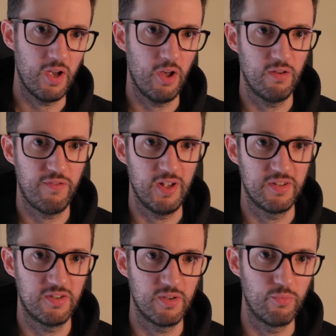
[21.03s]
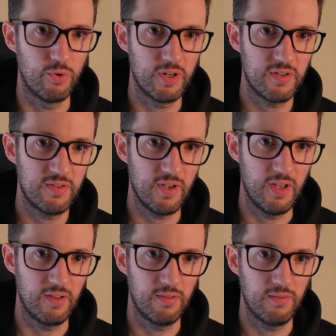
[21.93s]
how the file system works,
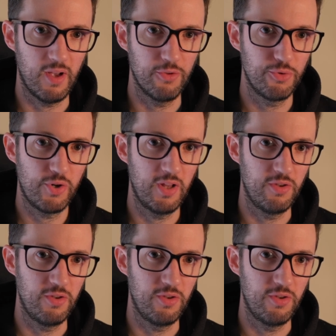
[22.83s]
and how to create